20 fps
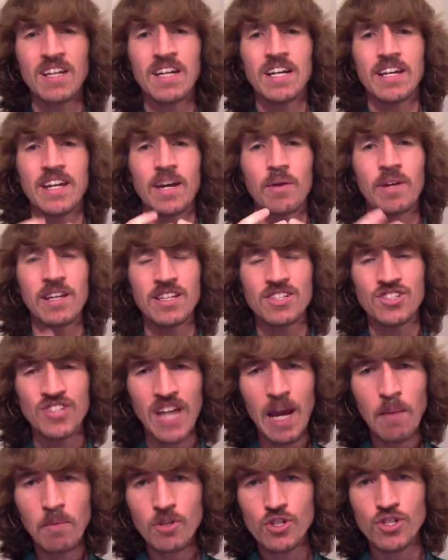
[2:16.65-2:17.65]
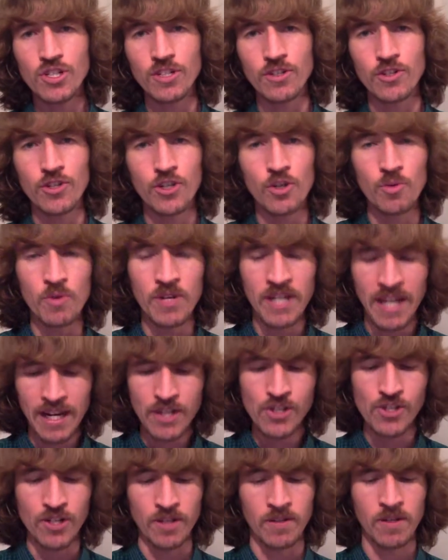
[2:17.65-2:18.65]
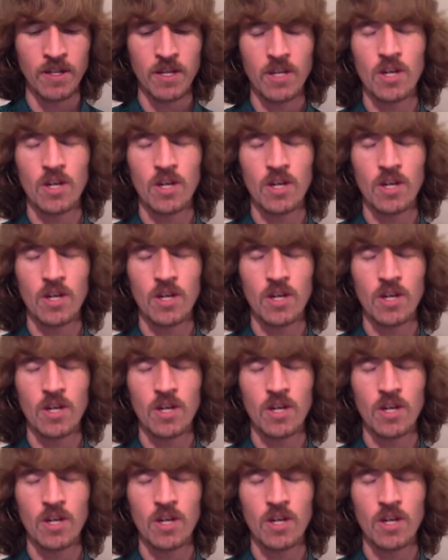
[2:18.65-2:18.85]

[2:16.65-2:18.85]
Now, in establishing the new nation,